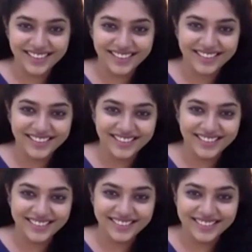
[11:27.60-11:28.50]

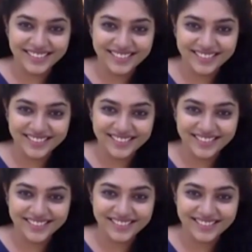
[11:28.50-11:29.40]

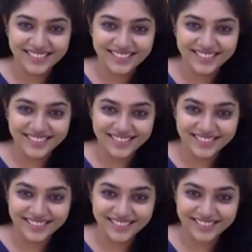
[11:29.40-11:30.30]

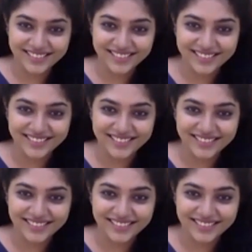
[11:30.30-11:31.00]
(not speaking)